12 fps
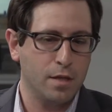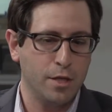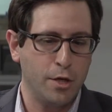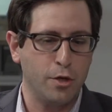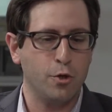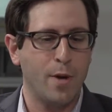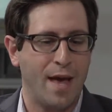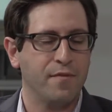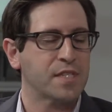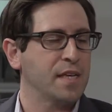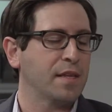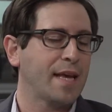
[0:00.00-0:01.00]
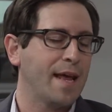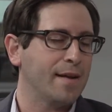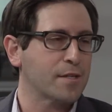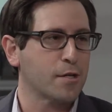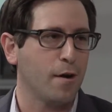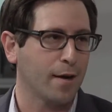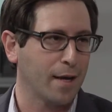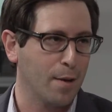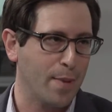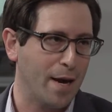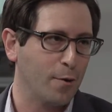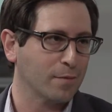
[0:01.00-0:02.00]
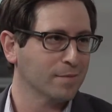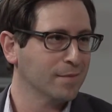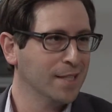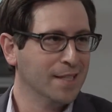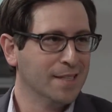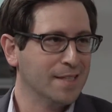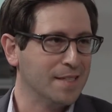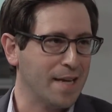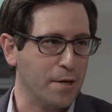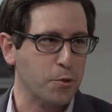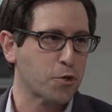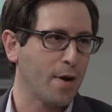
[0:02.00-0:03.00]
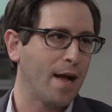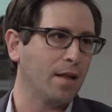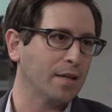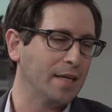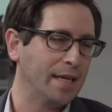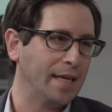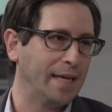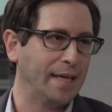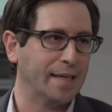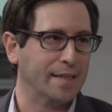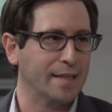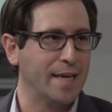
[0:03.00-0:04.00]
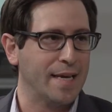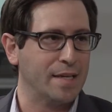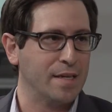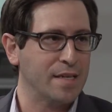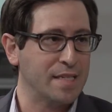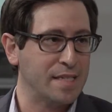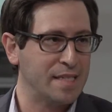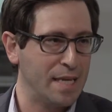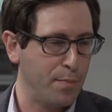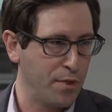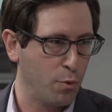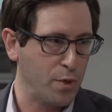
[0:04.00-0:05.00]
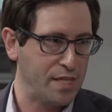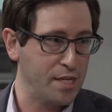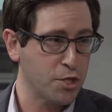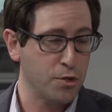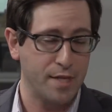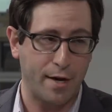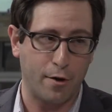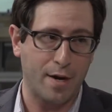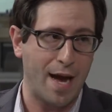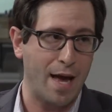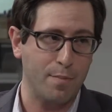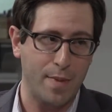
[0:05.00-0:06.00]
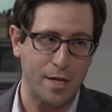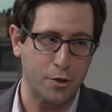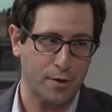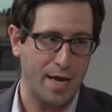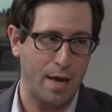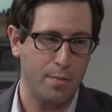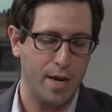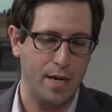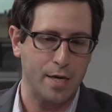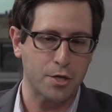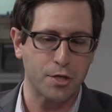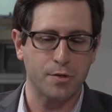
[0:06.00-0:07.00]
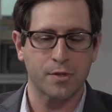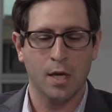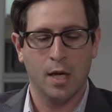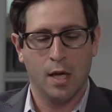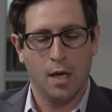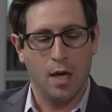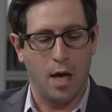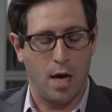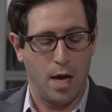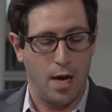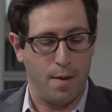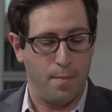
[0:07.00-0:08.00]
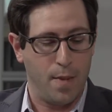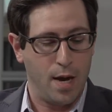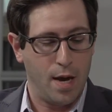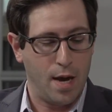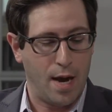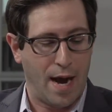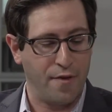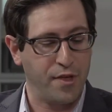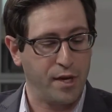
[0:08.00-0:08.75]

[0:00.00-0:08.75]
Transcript: you haven't seen the candidates talking about net neutrality and deep in the weeds issues that are not major campaign issues. I